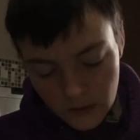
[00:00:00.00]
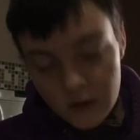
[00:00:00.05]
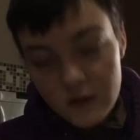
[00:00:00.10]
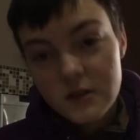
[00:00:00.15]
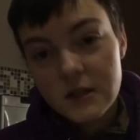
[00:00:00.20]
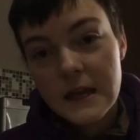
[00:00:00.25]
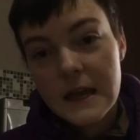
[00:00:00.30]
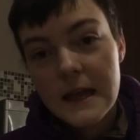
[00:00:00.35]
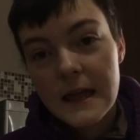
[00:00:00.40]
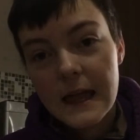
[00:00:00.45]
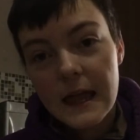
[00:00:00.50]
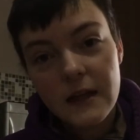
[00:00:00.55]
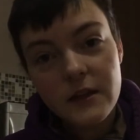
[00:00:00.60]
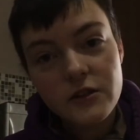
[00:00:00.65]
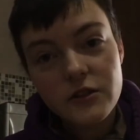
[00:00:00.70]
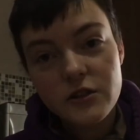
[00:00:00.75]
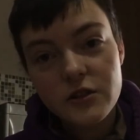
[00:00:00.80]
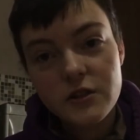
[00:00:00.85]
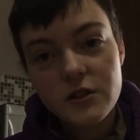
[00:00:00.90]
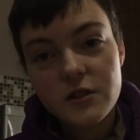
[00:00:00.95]
So you
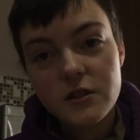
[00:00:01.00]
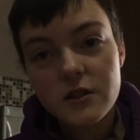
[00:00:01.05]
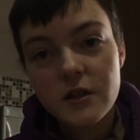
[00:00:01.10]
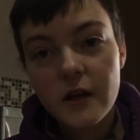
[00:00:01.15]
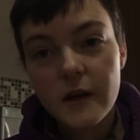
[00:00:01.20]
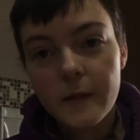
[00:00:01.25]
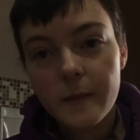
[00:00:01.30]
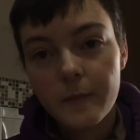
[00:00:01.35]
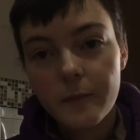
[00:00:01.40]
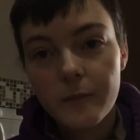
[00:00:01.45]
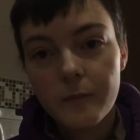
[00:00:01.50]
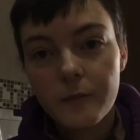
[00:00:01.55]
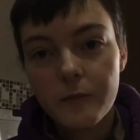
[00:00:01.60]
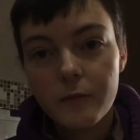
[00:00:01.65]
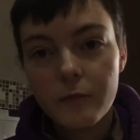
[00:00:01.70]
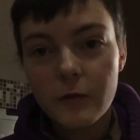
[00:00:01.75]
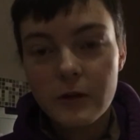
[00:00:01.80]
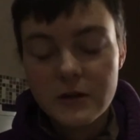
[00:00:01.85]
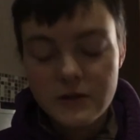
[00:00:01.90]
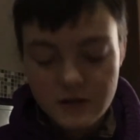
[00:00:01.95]
can just
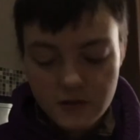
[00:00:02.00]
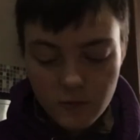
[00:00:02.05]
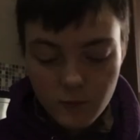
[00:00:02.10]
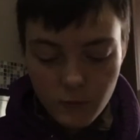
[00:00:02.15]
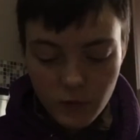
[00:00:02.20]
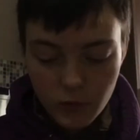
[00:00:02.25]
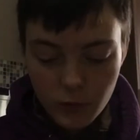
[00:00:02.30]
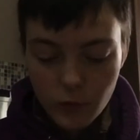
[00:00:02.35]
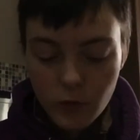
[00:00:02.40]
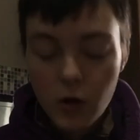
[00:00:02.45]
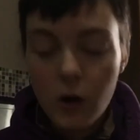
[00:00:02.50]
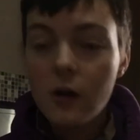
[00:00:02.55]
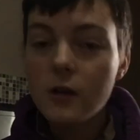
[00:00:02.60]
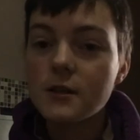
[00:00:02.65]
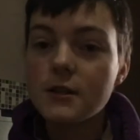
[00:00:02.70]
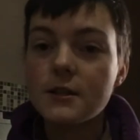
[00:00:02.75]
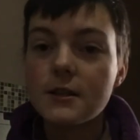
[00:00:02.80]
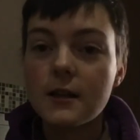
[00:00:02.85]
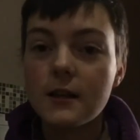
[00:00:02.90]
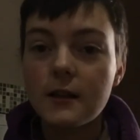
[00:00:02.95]
rinse them with
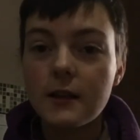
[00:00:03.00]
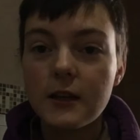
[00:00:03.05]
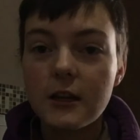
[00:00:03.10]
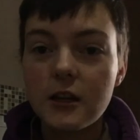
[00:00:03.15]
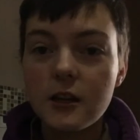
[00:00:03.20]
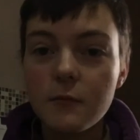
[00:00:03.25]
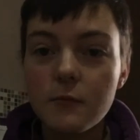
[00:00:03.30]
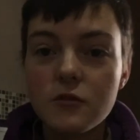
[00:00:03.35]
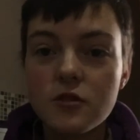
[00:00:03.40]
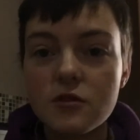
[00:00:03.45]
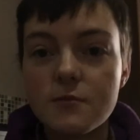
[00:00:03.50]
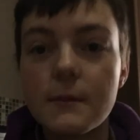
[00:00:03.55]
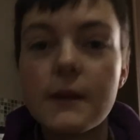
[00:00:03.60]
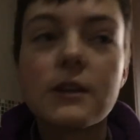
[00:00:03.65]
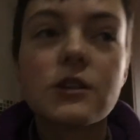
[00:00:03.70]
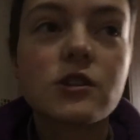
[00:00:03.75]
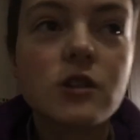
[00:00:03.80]
water to clean them and just make